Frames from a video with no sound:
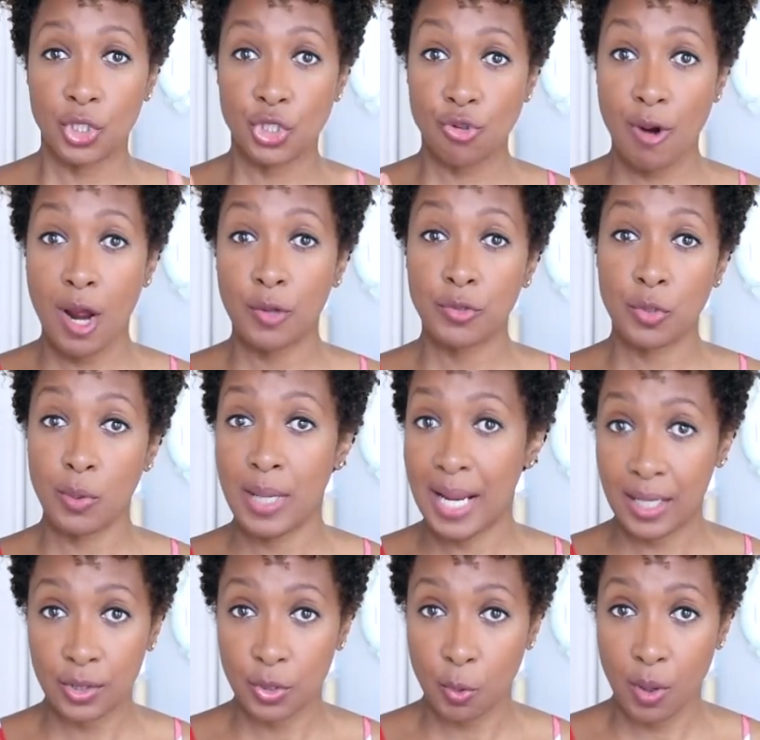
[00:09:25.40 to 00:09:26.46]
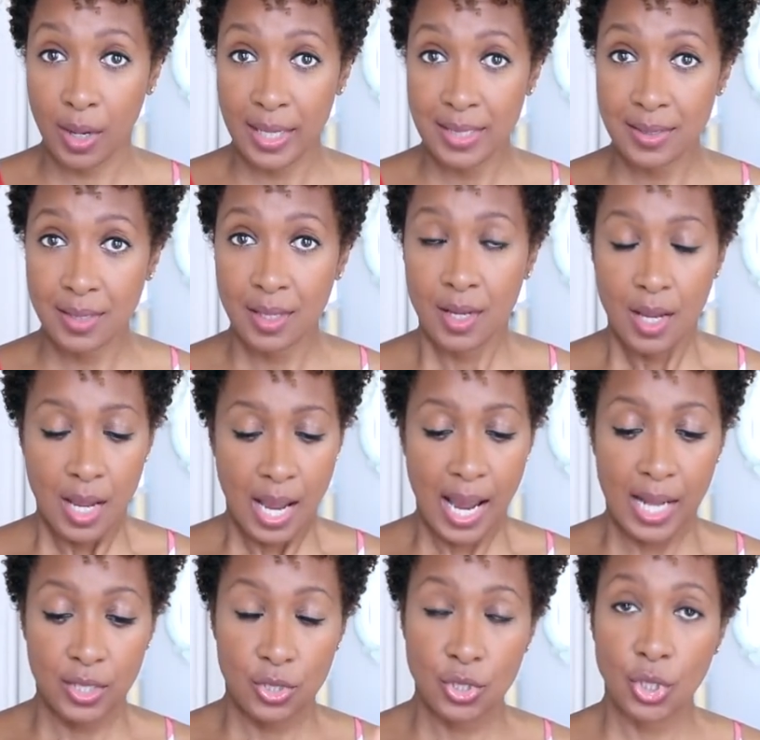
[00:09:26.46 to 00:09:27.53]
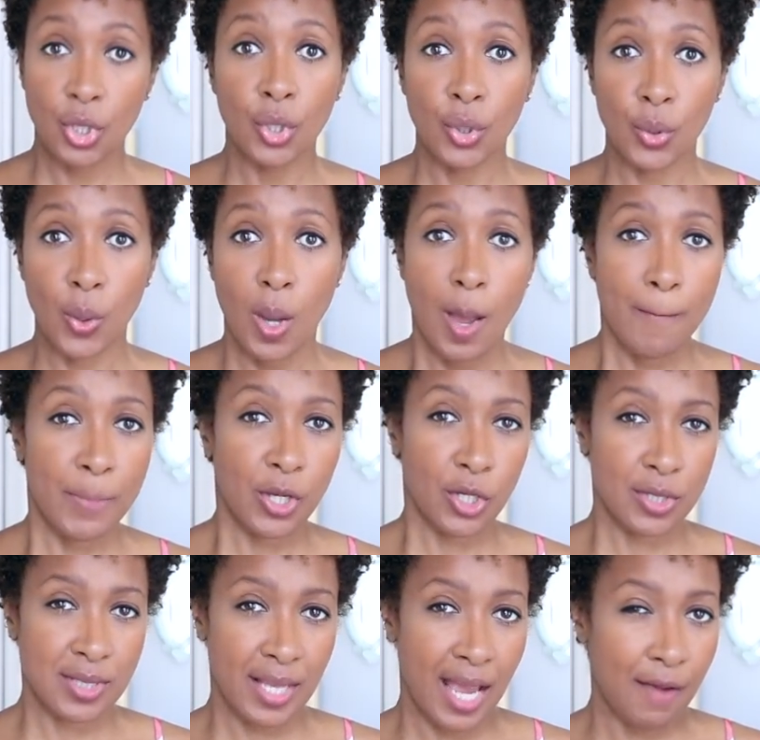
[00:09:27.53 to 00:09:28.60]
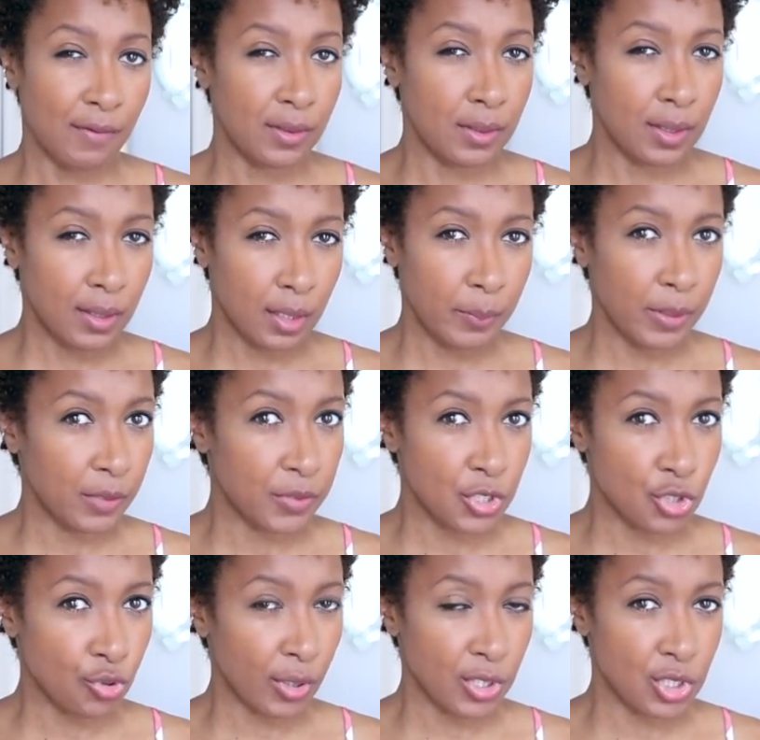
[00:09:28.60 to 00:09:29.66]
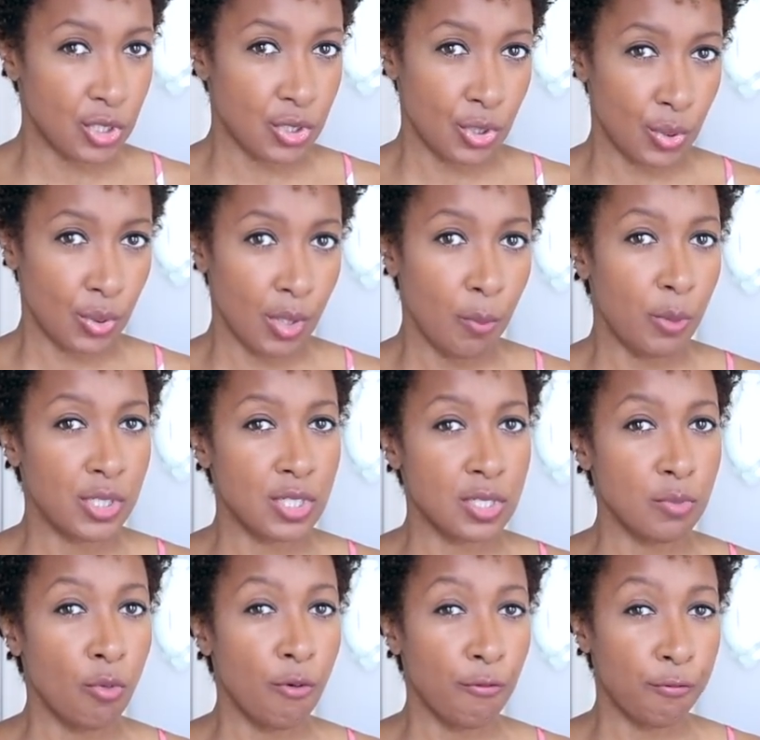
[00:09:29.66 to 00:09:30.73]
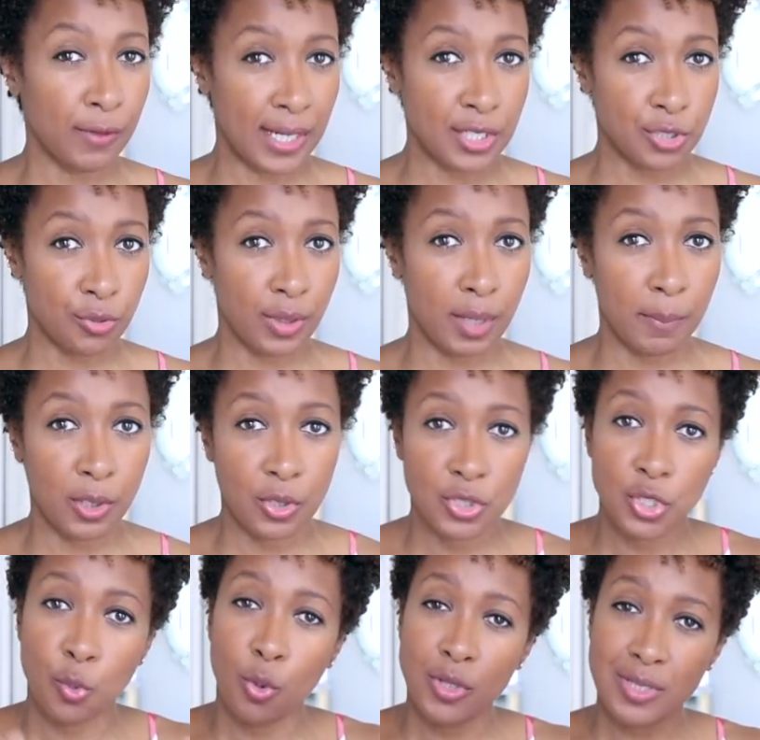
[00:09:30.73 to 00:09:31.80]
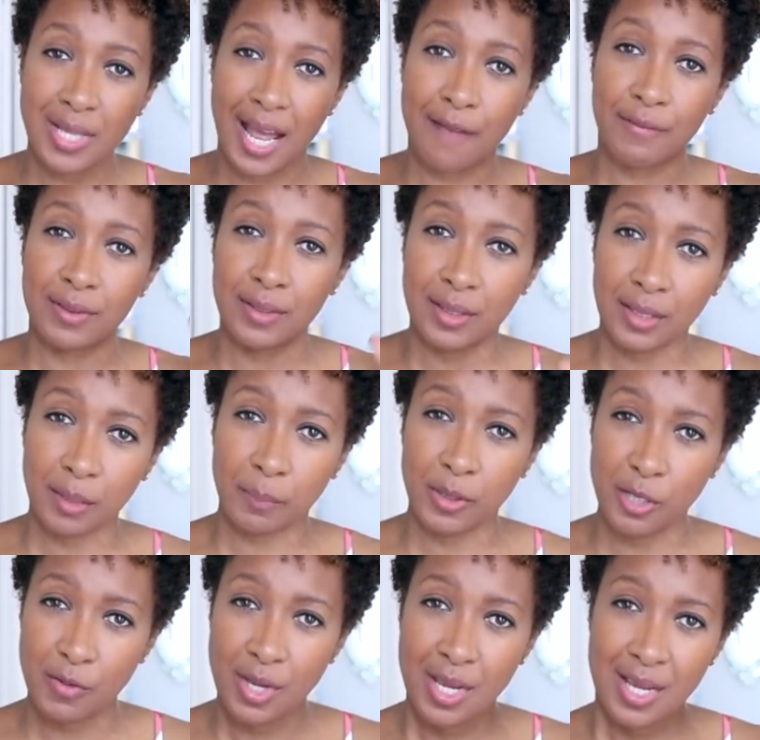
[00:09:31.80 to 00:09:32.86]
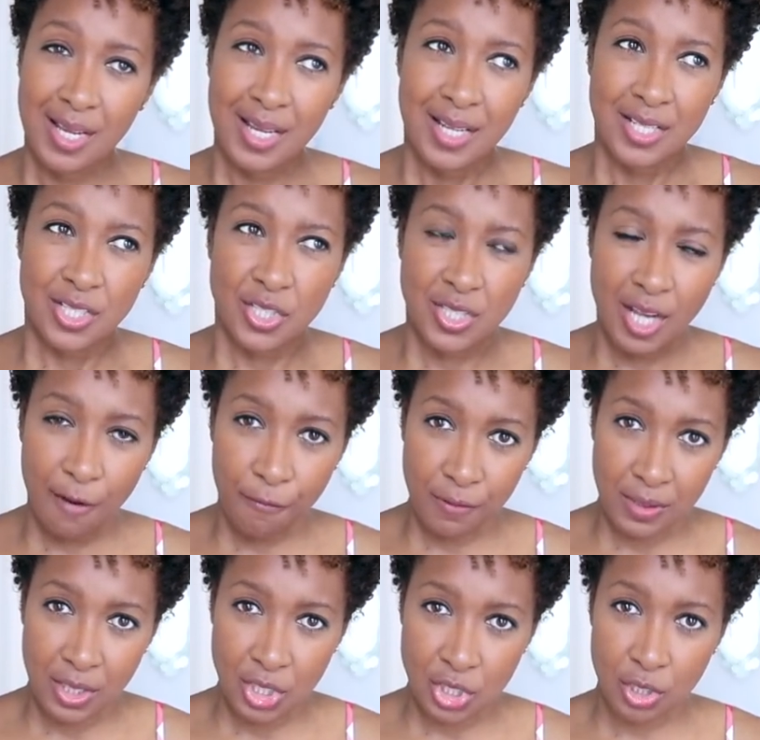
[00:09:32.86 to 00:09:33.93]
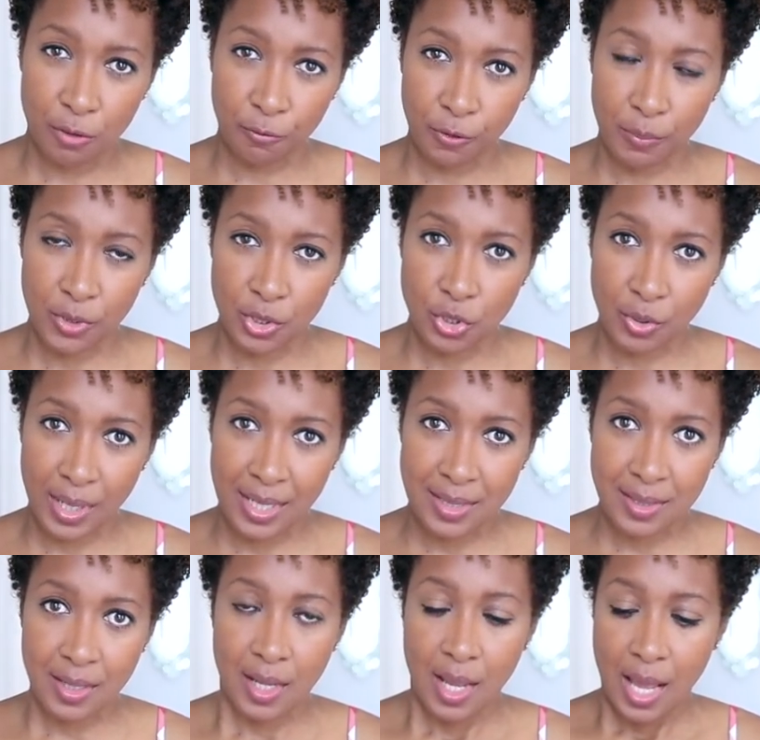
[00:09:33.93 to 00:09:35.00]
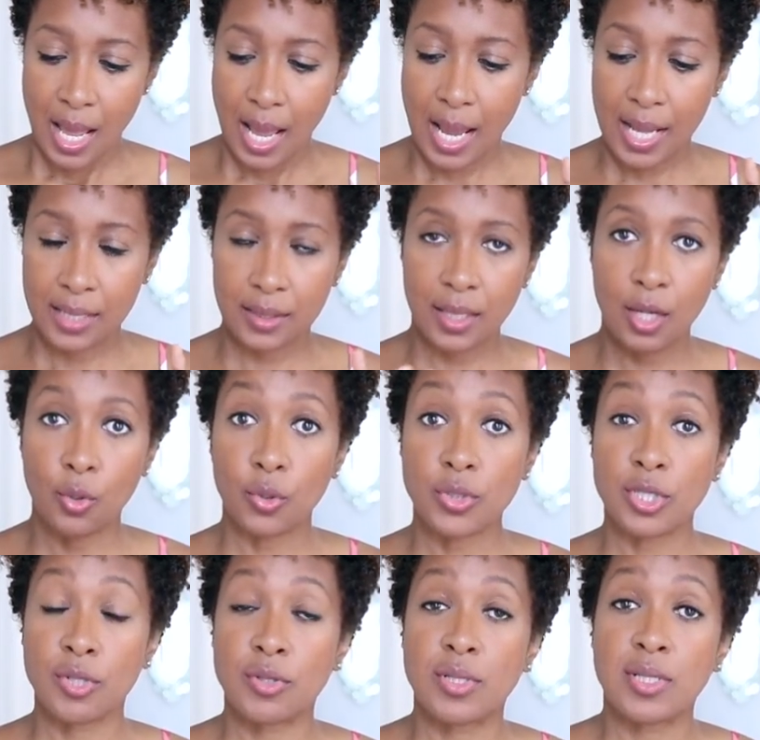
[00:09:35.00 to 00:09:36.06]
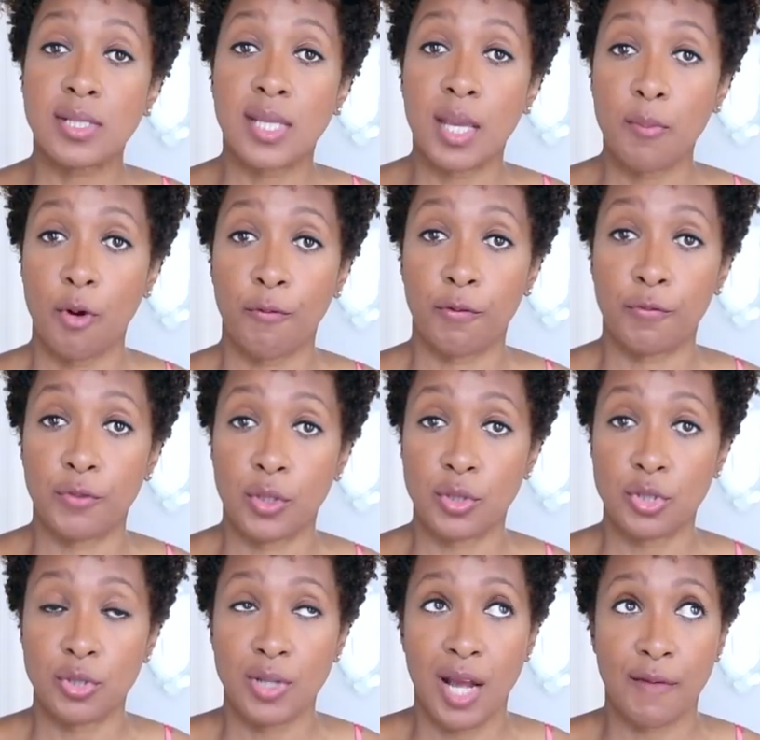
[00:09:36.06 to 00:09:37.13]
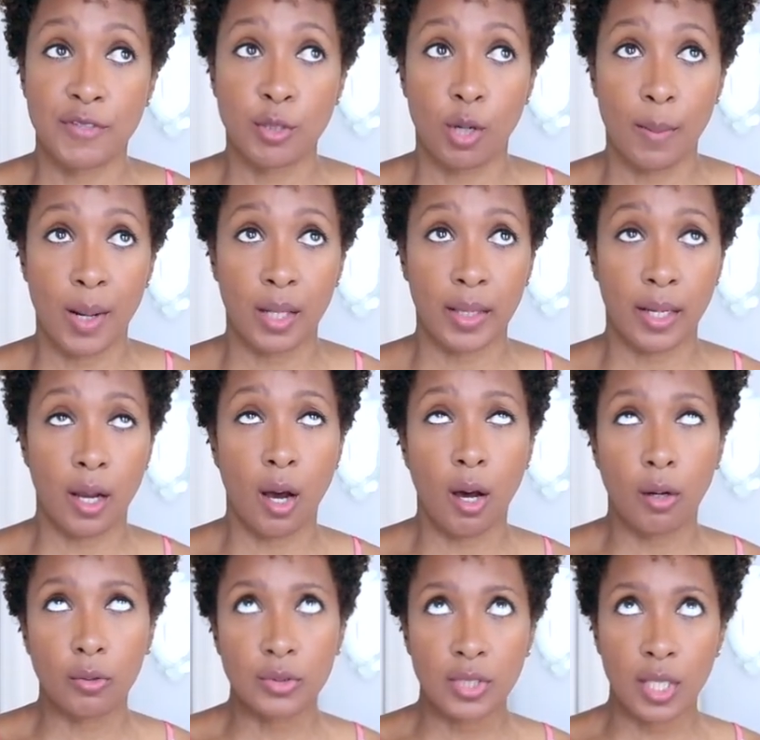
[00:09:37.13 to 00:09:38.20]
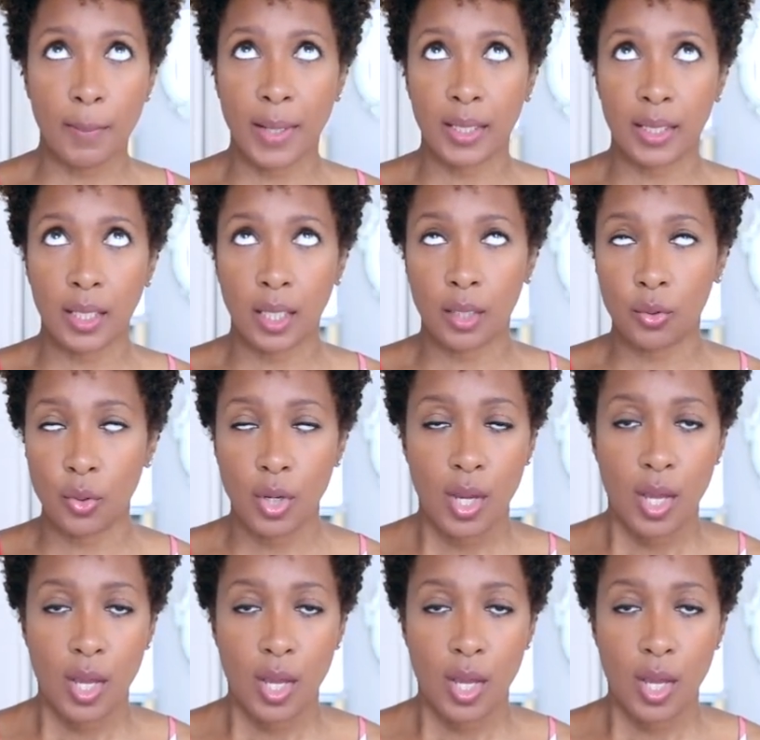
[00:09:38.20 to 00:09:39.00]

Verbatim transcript: to drown you lengthwise, and two, because they have a little bit of structure to them, which is more flattering because you want to have a little bit of definition from the dress and they also skim off of you so you don't have to worry about like holding your belly in or